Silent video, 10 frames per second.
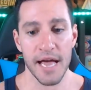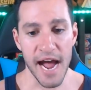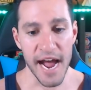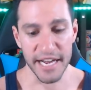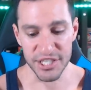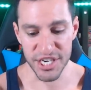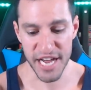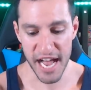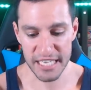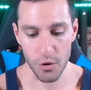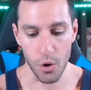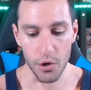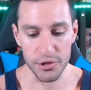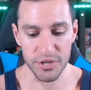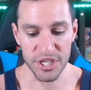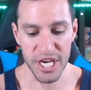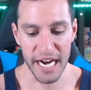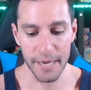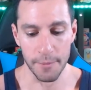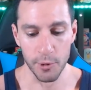a GX Ultra
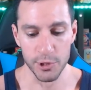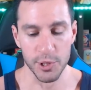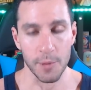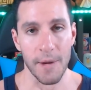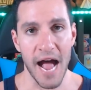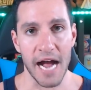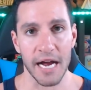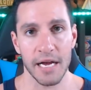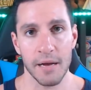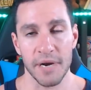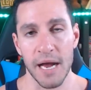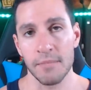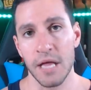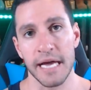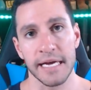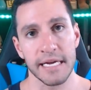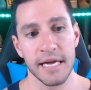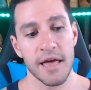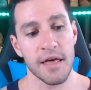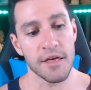Shiny Booster Pack. But I'm like,
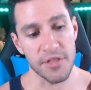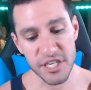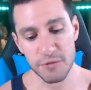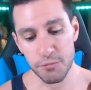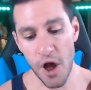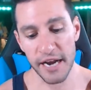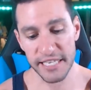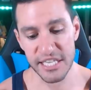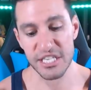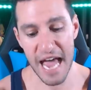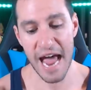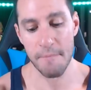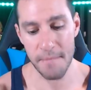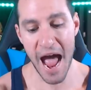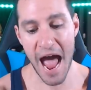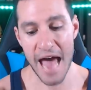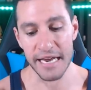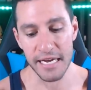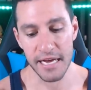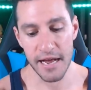this product is that
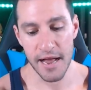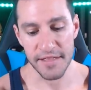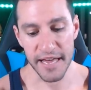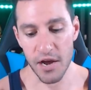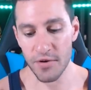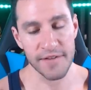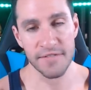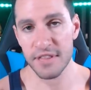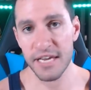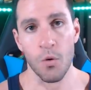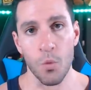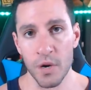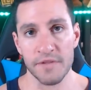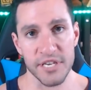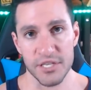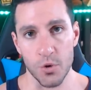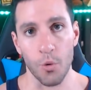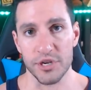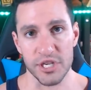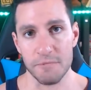bad that I don't even think one of these
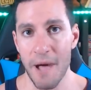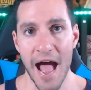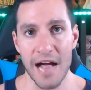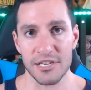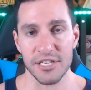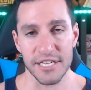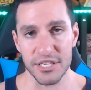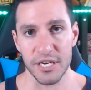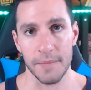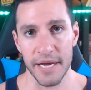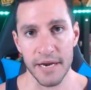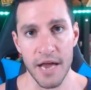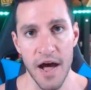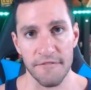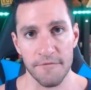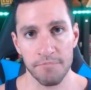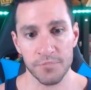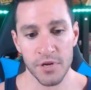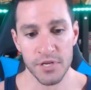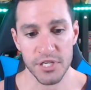gorgeous packs is gonna be enough.
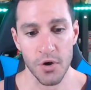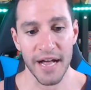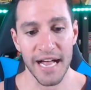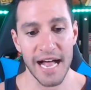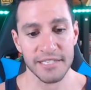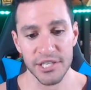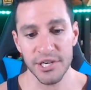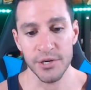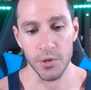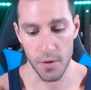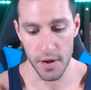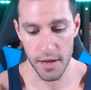So I got two.